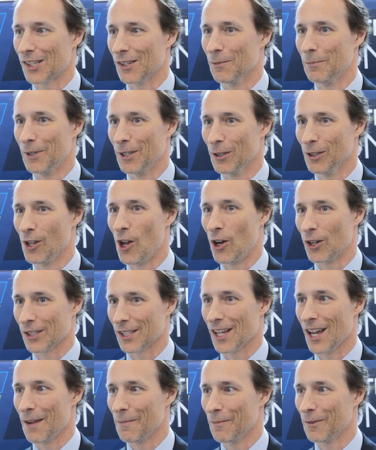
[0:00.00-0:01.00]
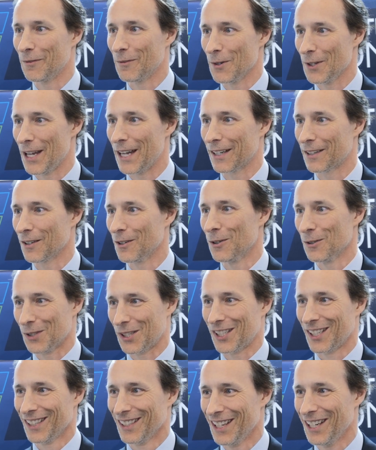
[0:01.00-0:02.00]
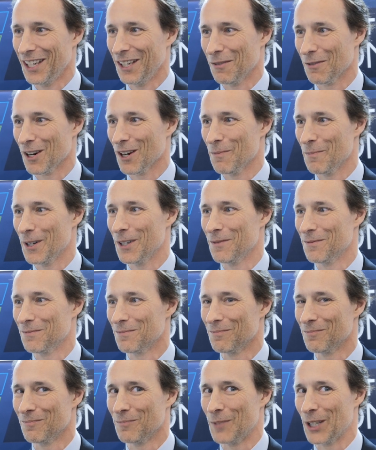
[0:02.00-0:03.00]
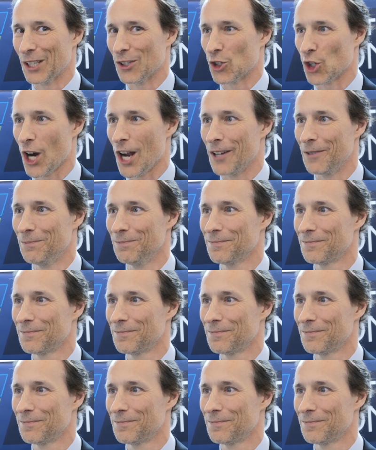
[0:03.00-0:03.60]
It'll be a long time before that goes anywhere, but we can try.